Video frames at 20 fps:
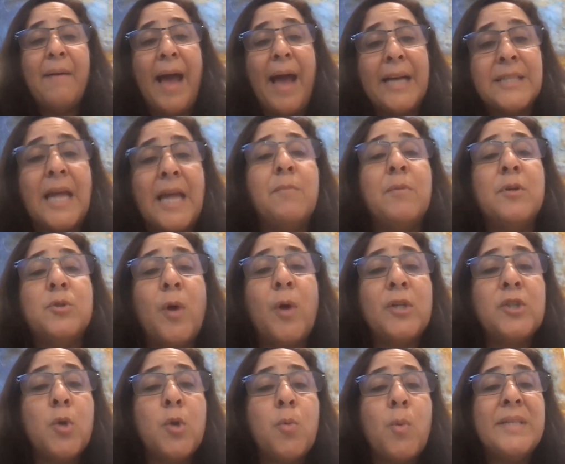As
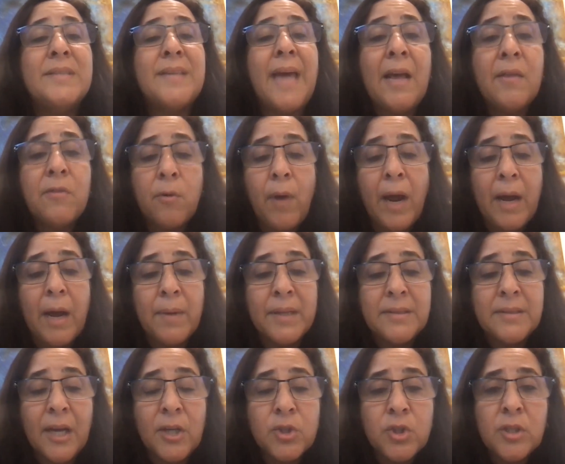administration, we take the
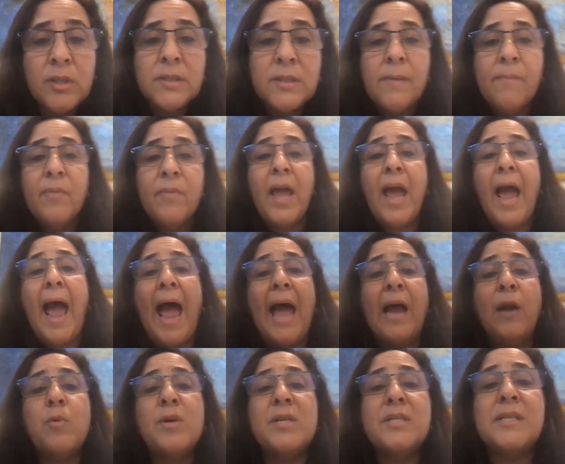recommendations
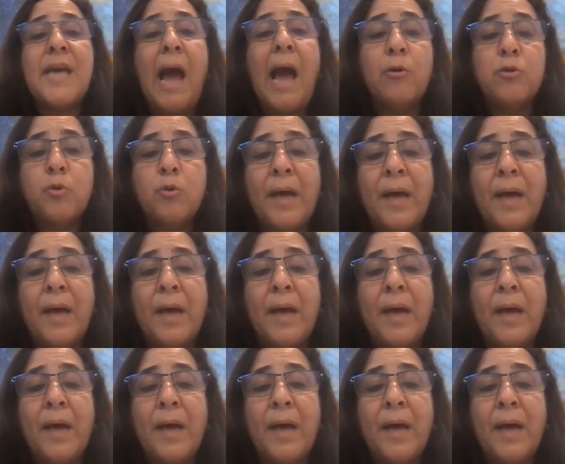and we see how to